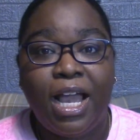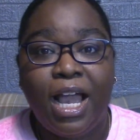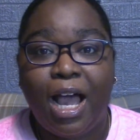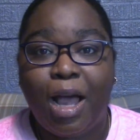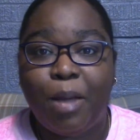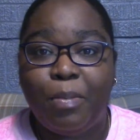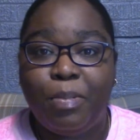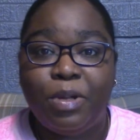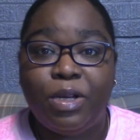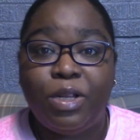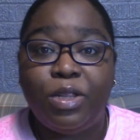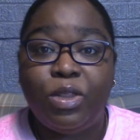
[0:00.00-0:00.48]

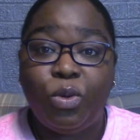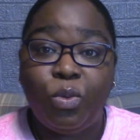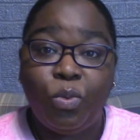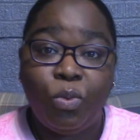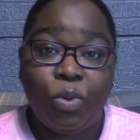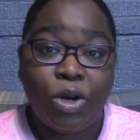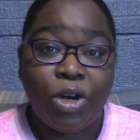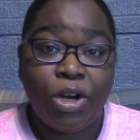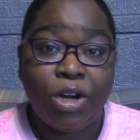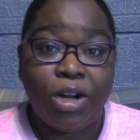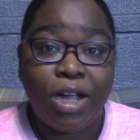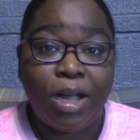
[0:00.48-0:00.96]
I put in the
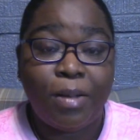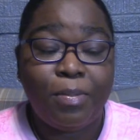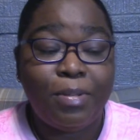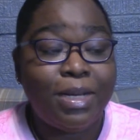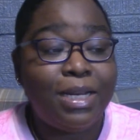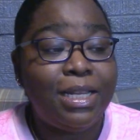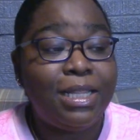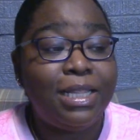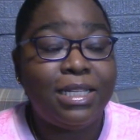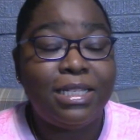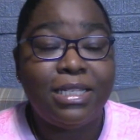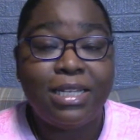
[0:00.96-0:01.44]
work, I
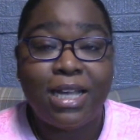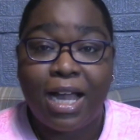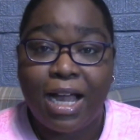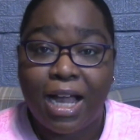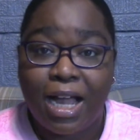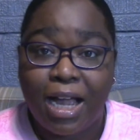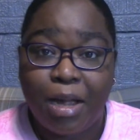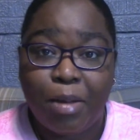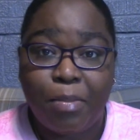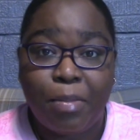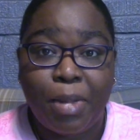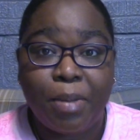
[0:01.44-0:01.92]
put in the
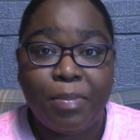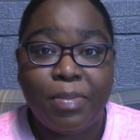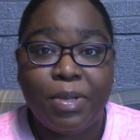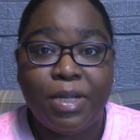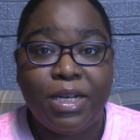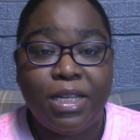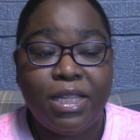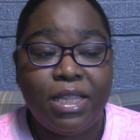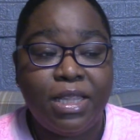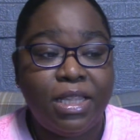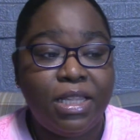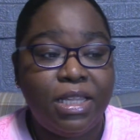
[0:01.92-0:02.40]
time, I put
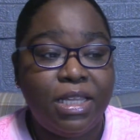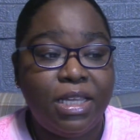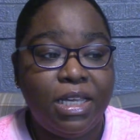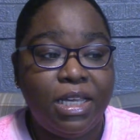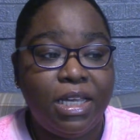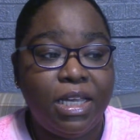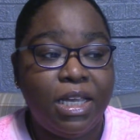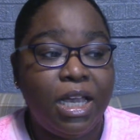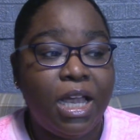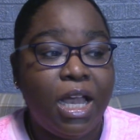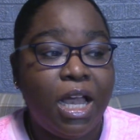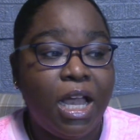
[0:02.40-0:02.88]
in
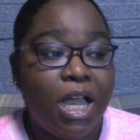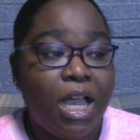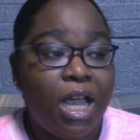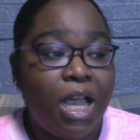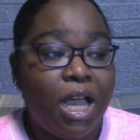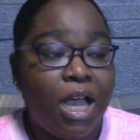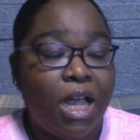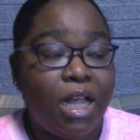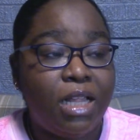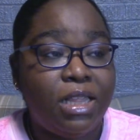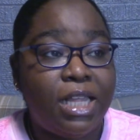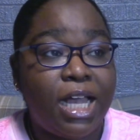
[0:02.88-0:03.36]
the
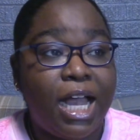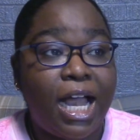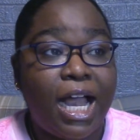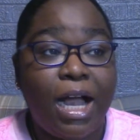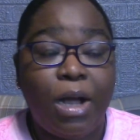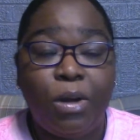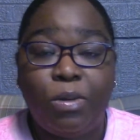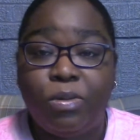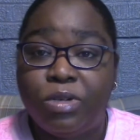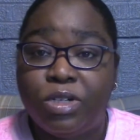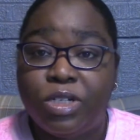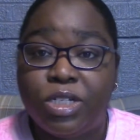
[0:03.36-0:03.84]

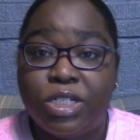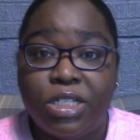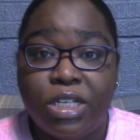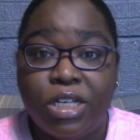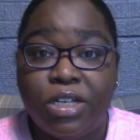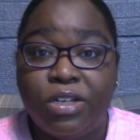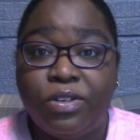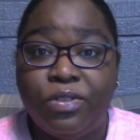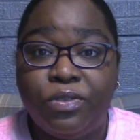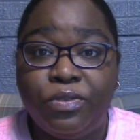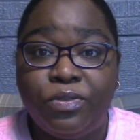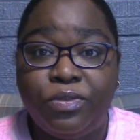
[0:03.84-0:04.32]
hours
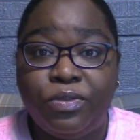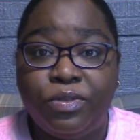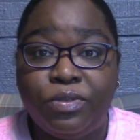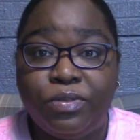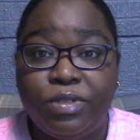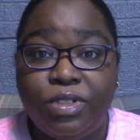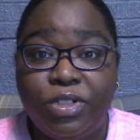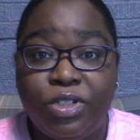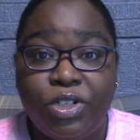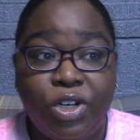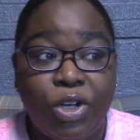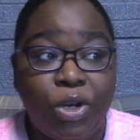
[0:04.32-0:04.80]
of,
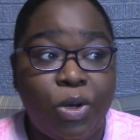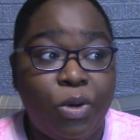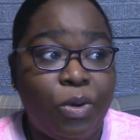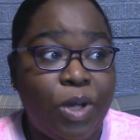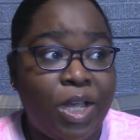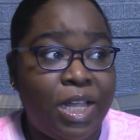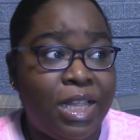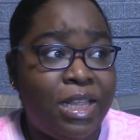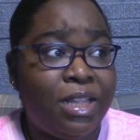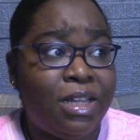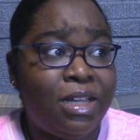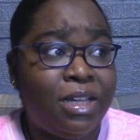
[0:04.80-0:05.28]
you know,
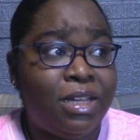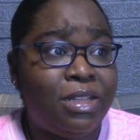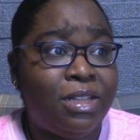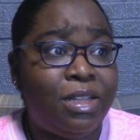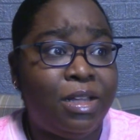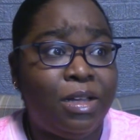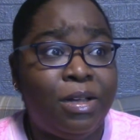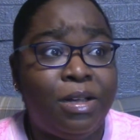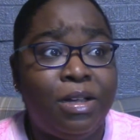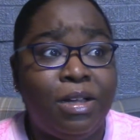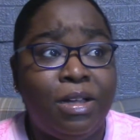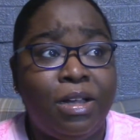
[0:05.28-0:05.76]
and
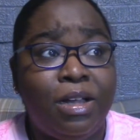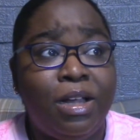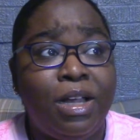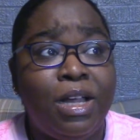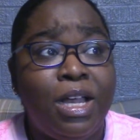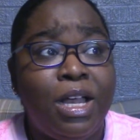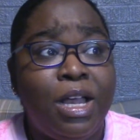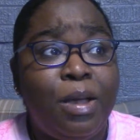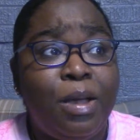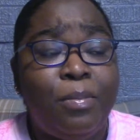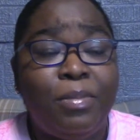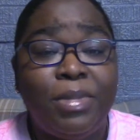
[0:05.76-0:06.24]
the
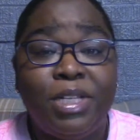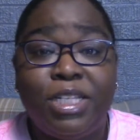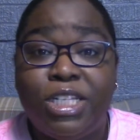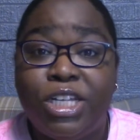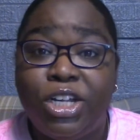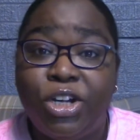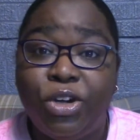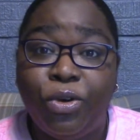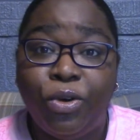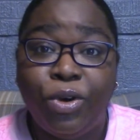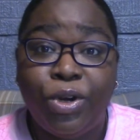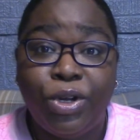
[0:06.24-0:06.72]

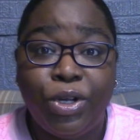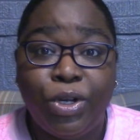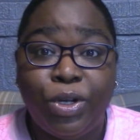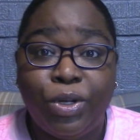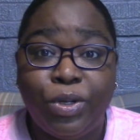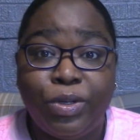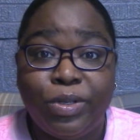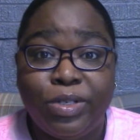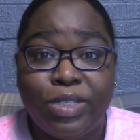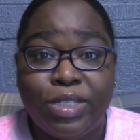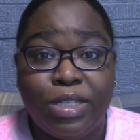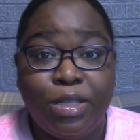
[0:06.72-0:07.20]

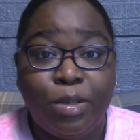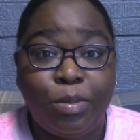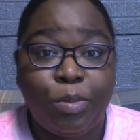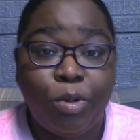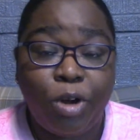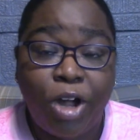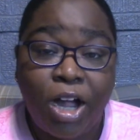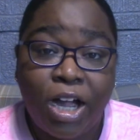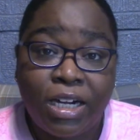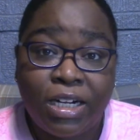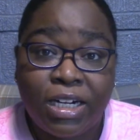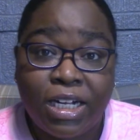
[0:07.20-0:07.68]
materials and the
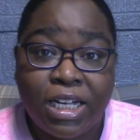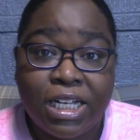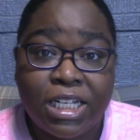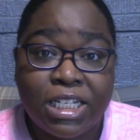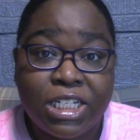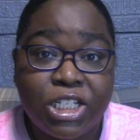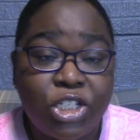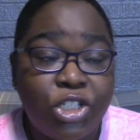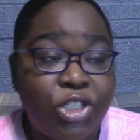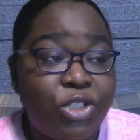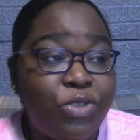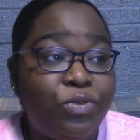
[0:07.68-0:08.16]

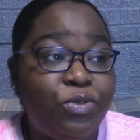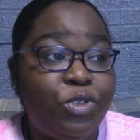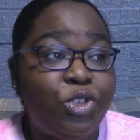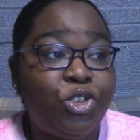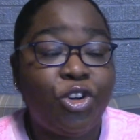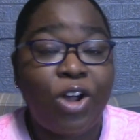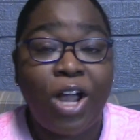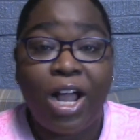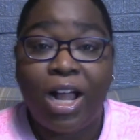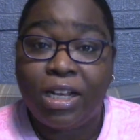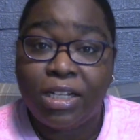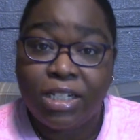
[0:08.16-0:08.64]
products,
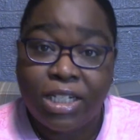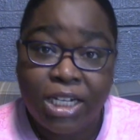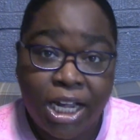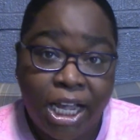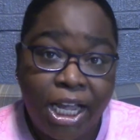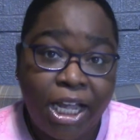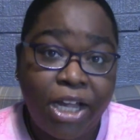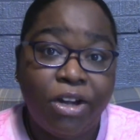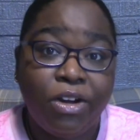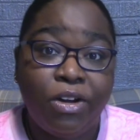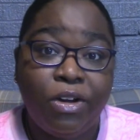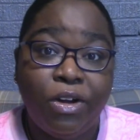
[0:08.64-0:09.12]
trial and
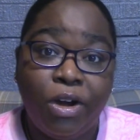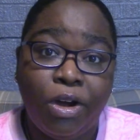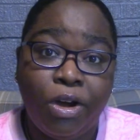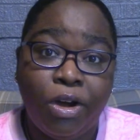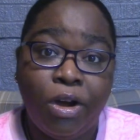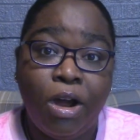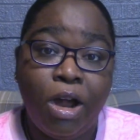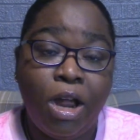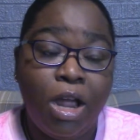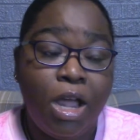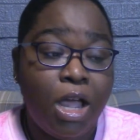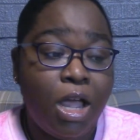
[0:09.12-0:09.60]

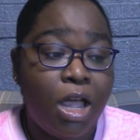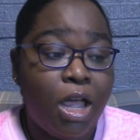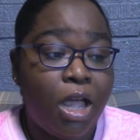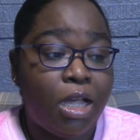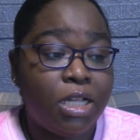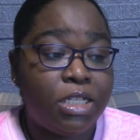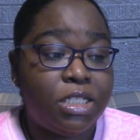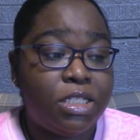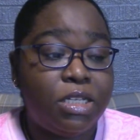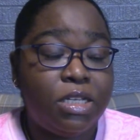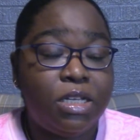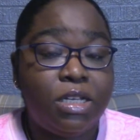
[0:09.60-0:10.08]
error,
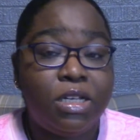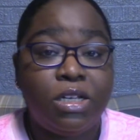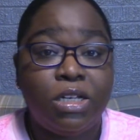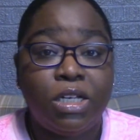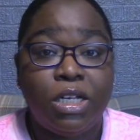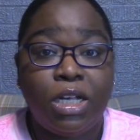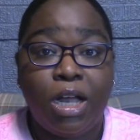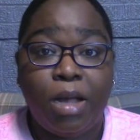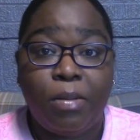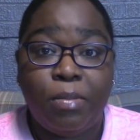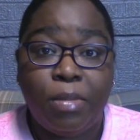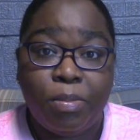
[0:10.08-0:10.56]
to
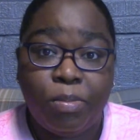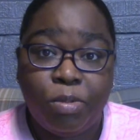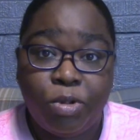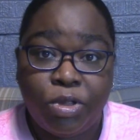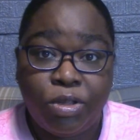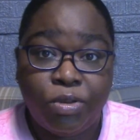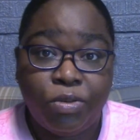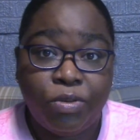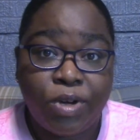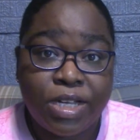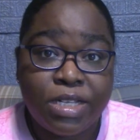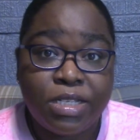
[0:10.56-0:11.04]
come up with
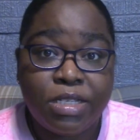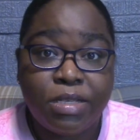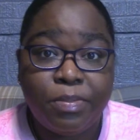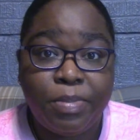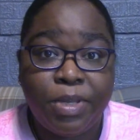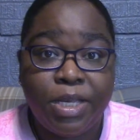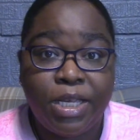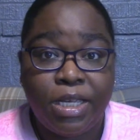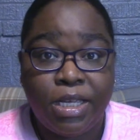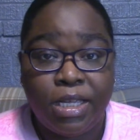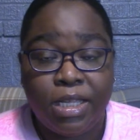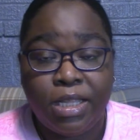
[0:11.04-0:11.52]
the
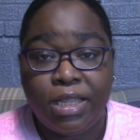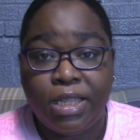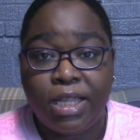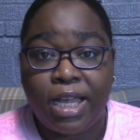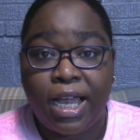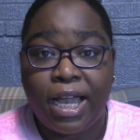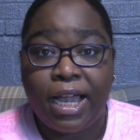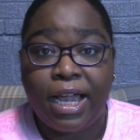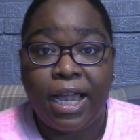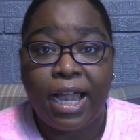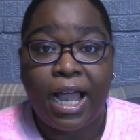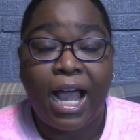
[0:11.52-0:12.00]
recipe
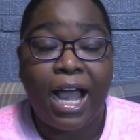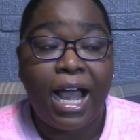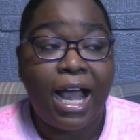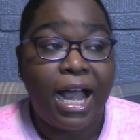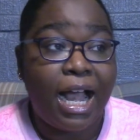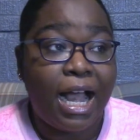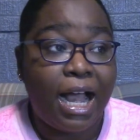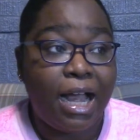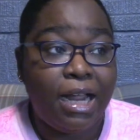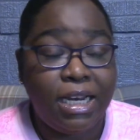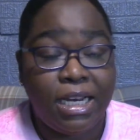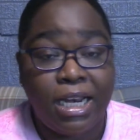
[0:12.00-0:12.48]
that
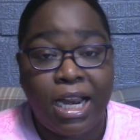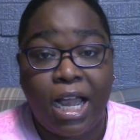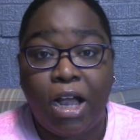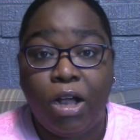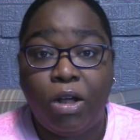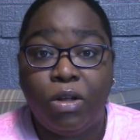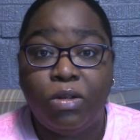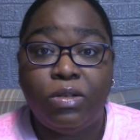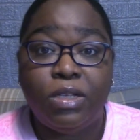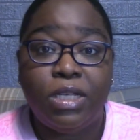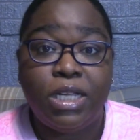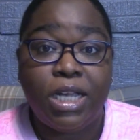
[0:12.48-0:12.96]
not
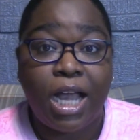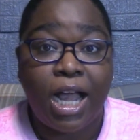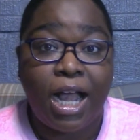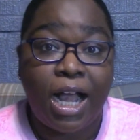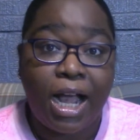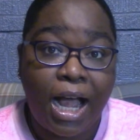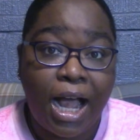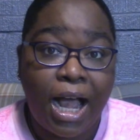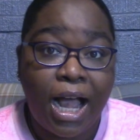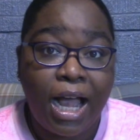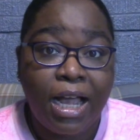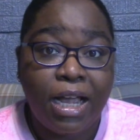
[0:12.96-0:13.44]
only
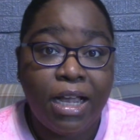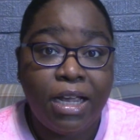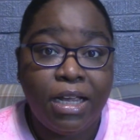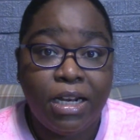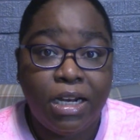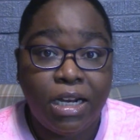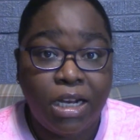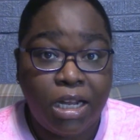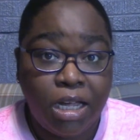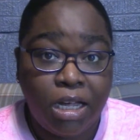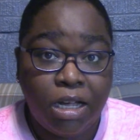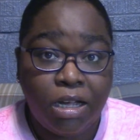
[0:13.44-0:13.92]
I
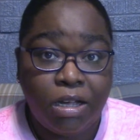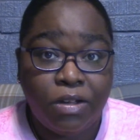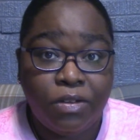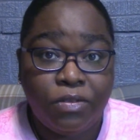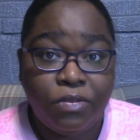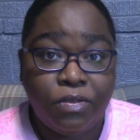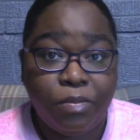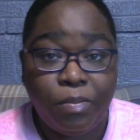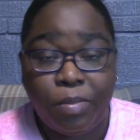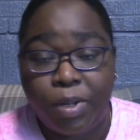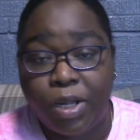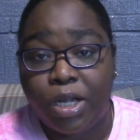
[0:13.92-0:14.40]

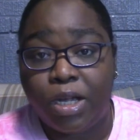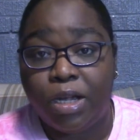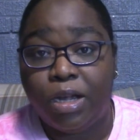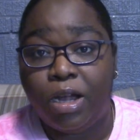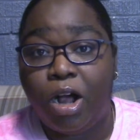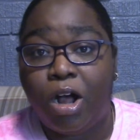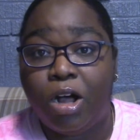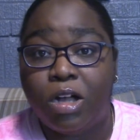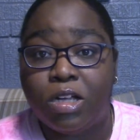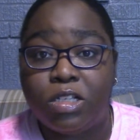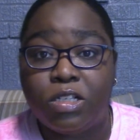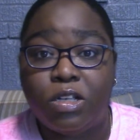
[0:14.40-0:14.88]
love, but
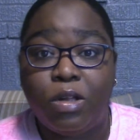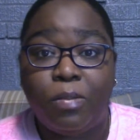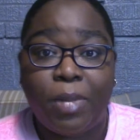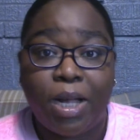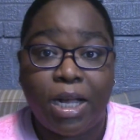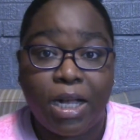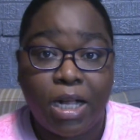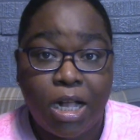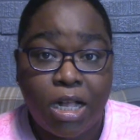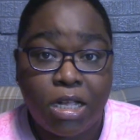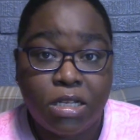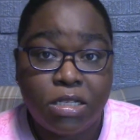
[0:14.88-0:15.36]
also
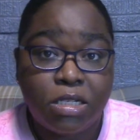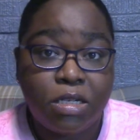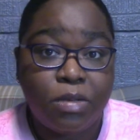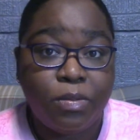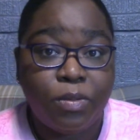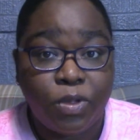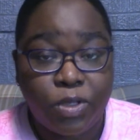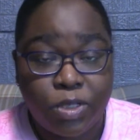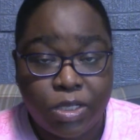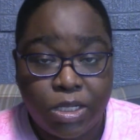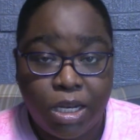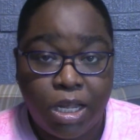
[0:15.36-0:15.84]
my
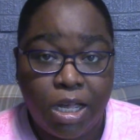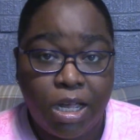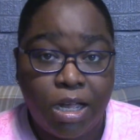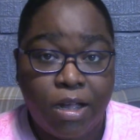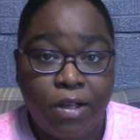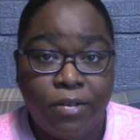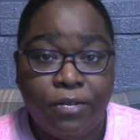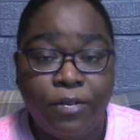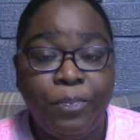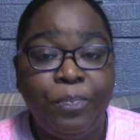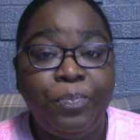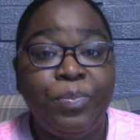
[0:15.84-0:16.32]
customers
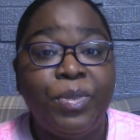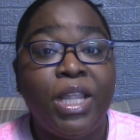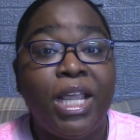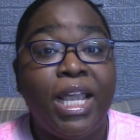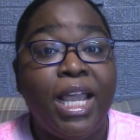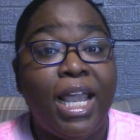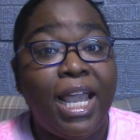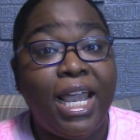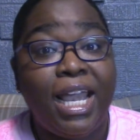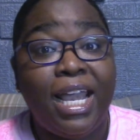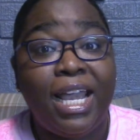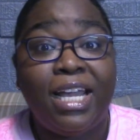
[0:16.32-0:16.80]
love
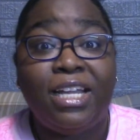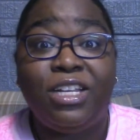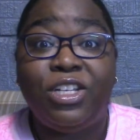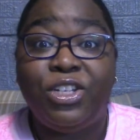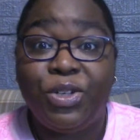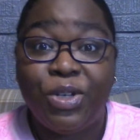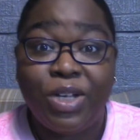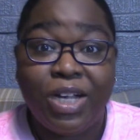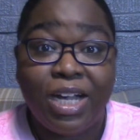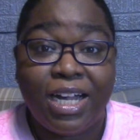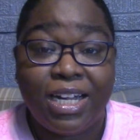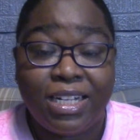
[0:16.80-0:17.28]
and
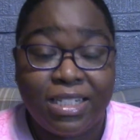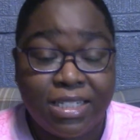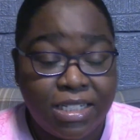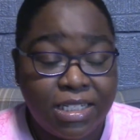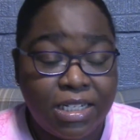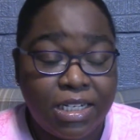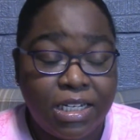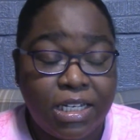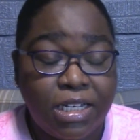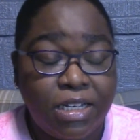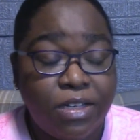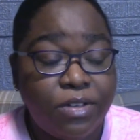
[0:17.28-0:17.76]
you guys
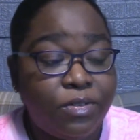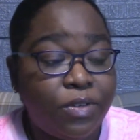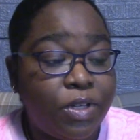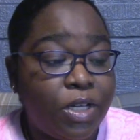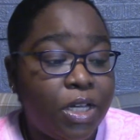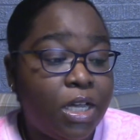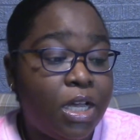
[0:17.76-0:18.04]
love.